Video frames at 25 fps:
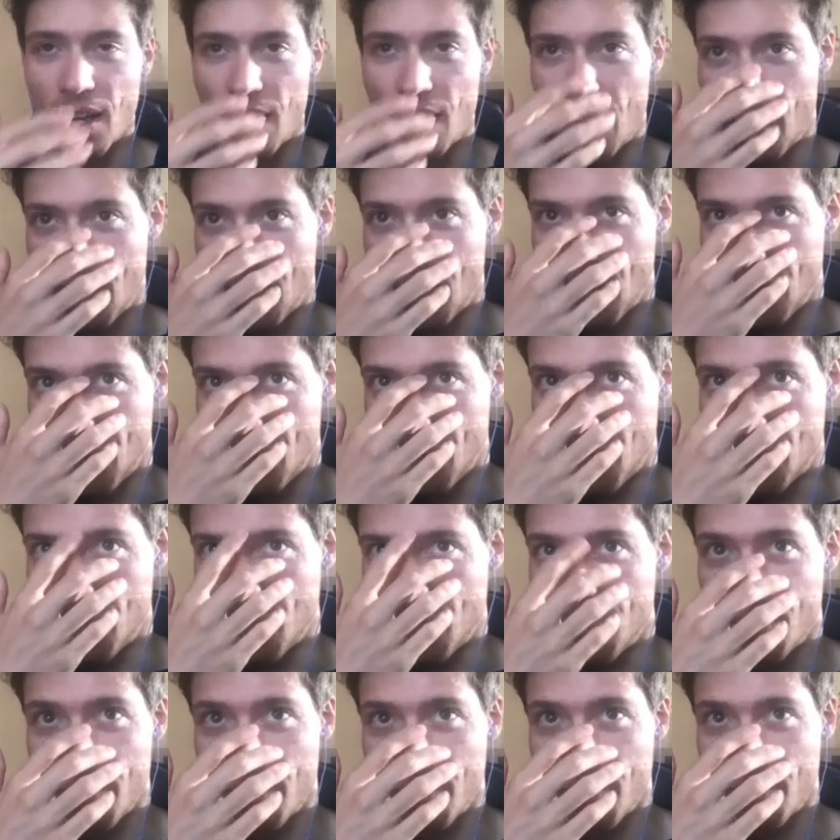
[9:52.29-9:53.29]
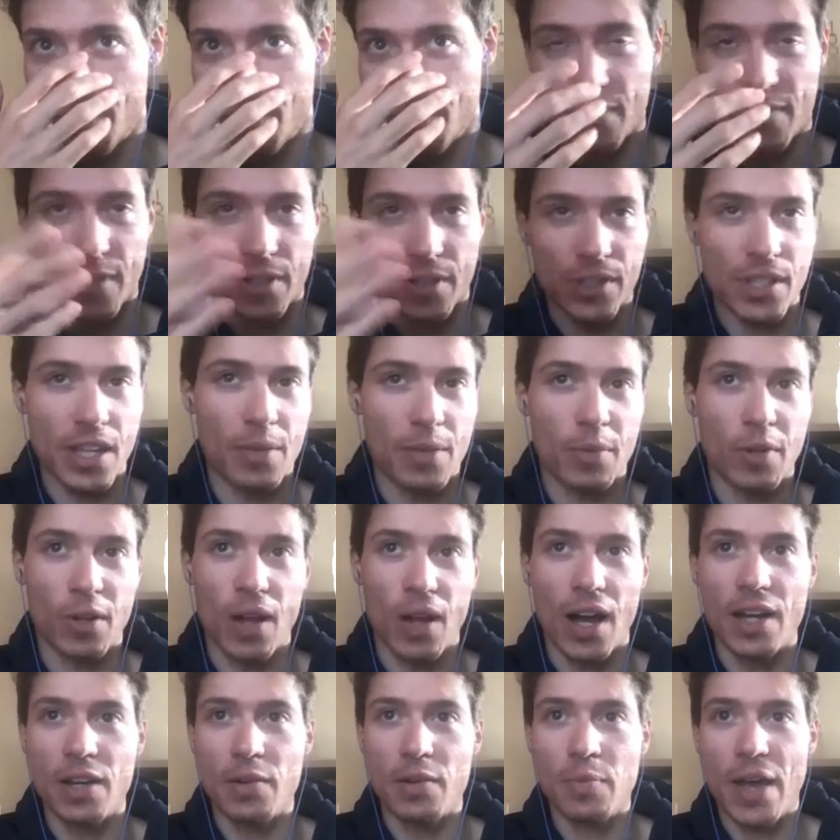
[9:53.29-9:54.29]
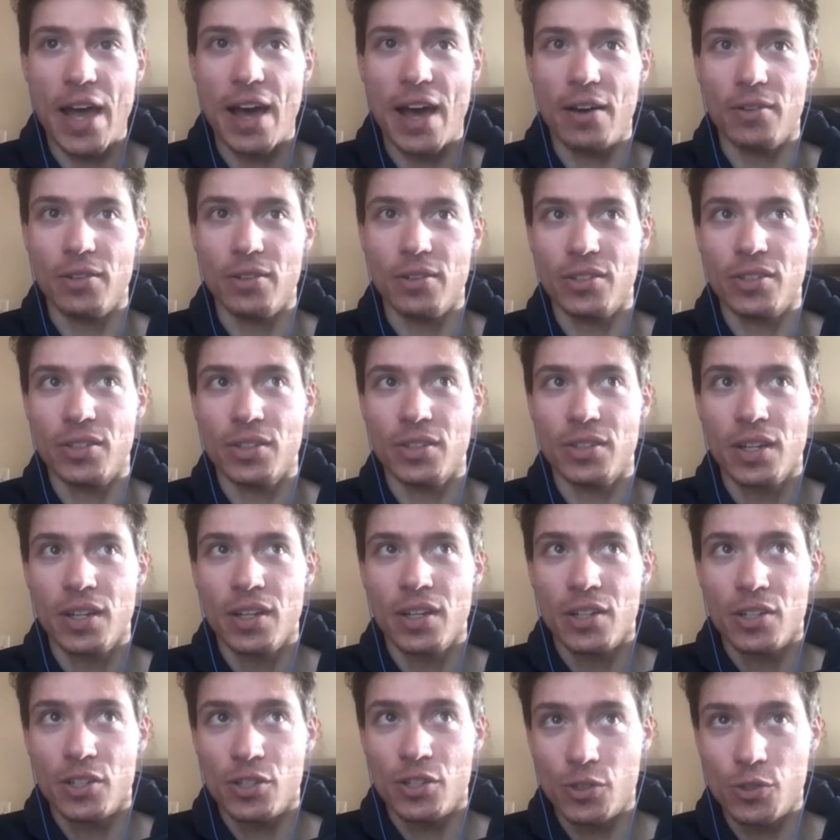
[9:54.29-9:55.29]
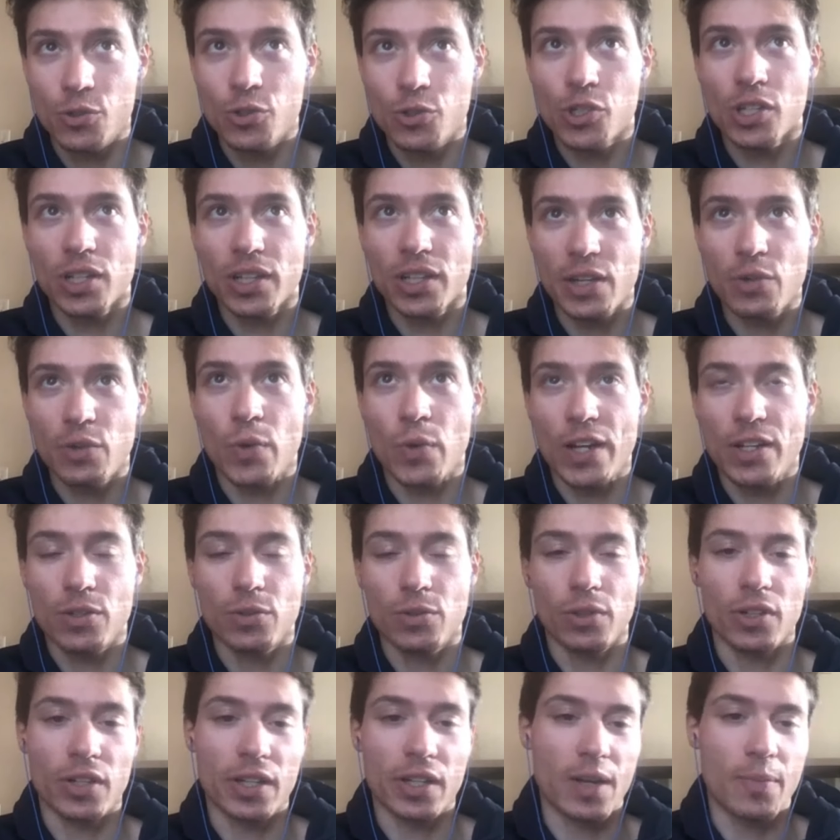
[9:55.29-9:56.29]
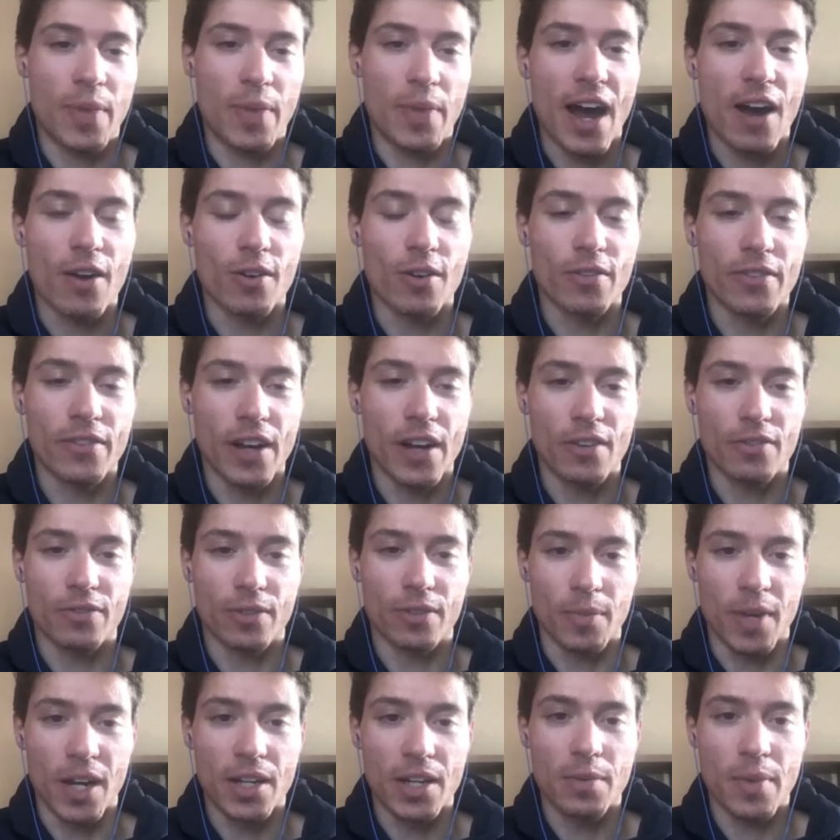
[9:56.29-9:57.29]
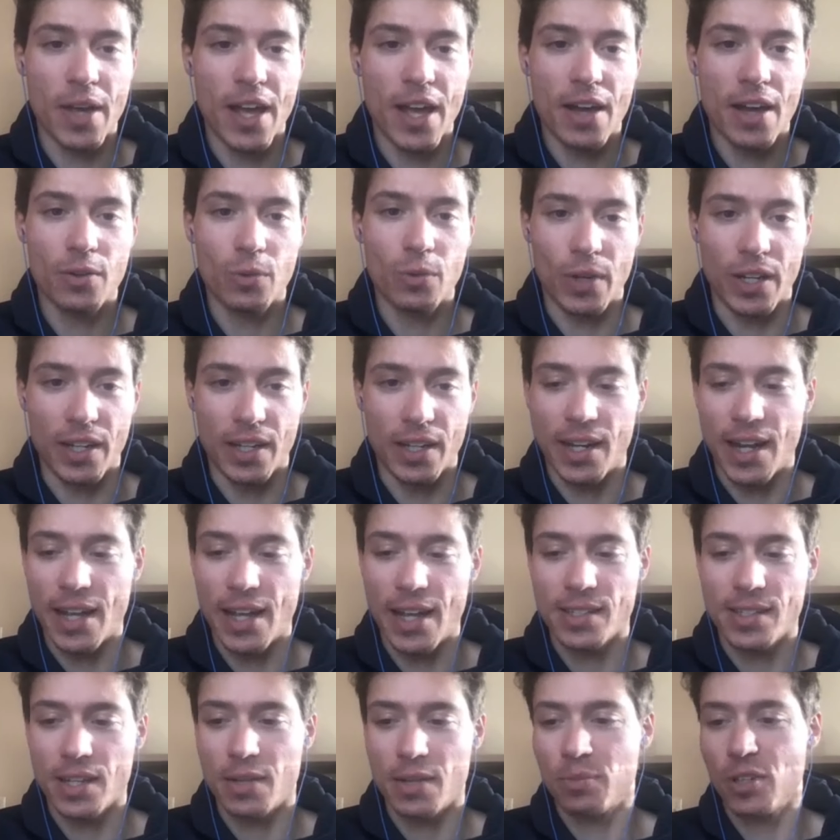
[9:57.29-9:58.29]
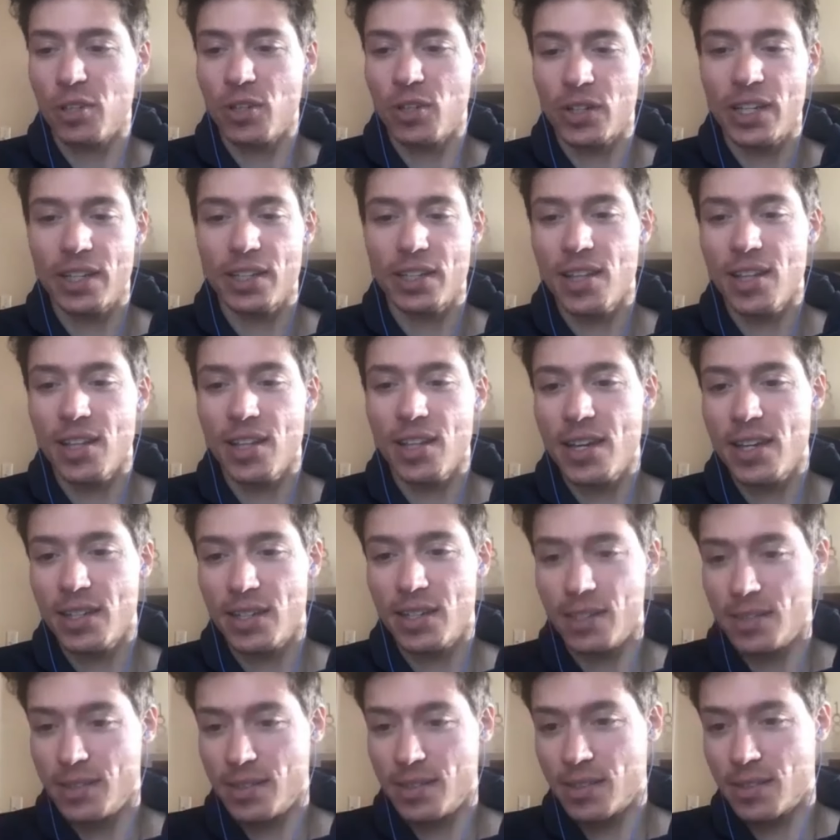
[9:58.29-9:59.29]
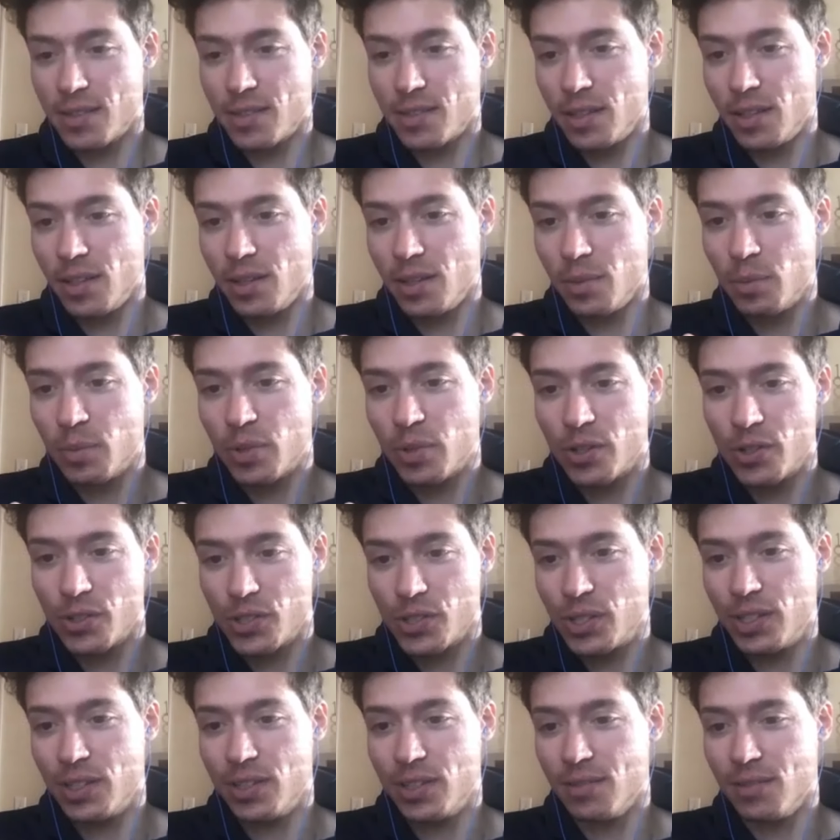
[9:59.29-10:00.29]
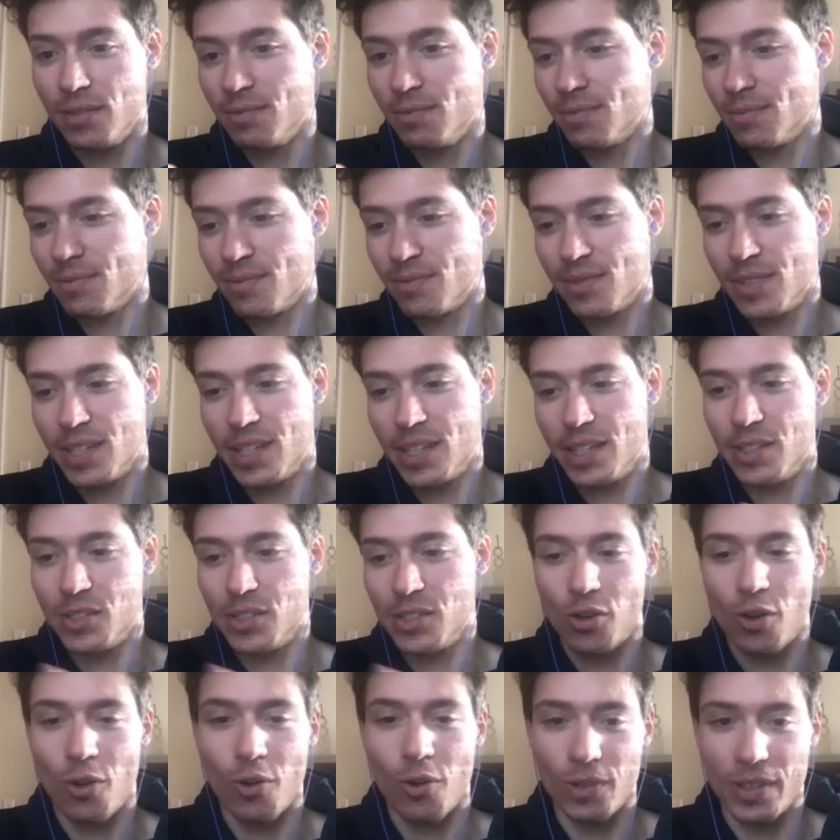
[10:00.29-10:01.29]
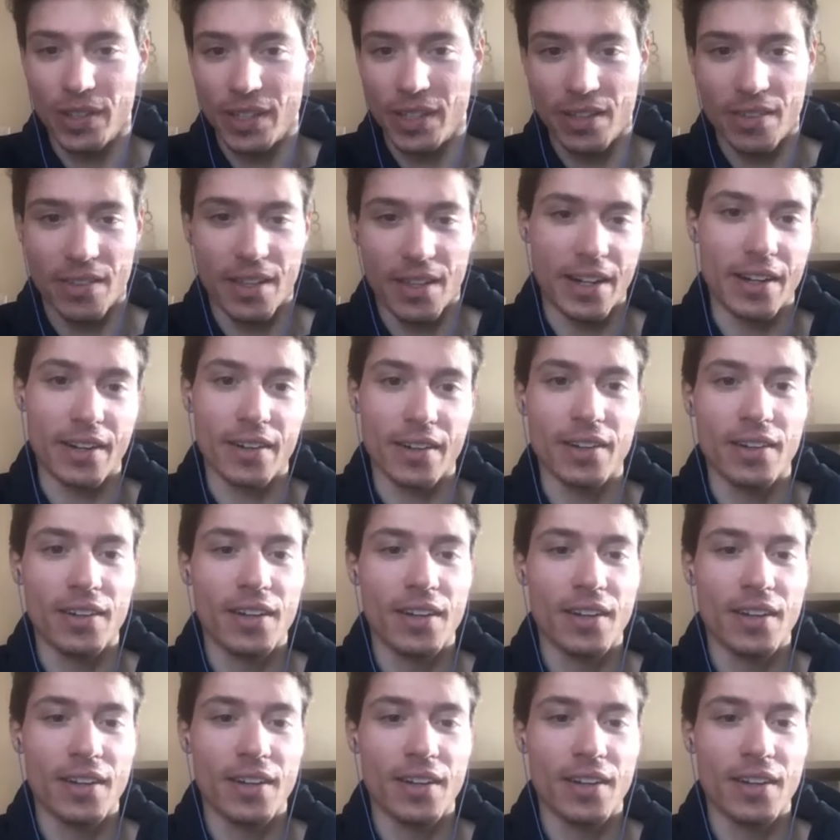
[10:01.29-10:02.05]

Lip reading: For example, Unbound usually when you look at a power file from Unbound, what it ends up looking like is the person is holding their